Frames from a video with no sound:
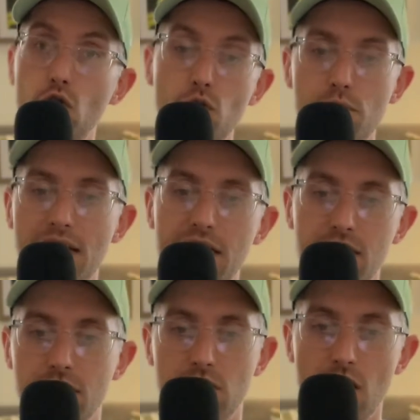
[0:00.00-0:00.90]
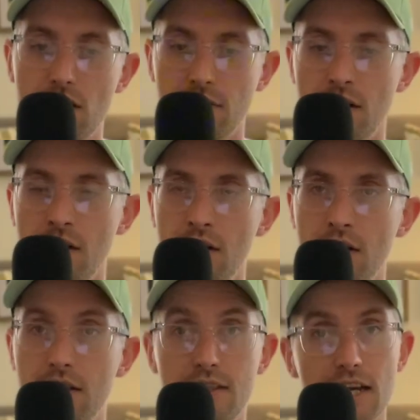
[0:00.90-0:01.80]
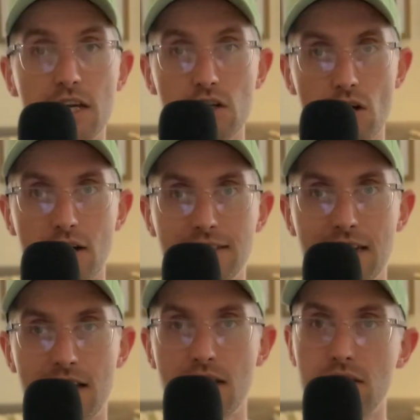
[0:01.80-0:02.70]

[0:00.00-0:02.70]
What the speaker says: meters long. The second yacht is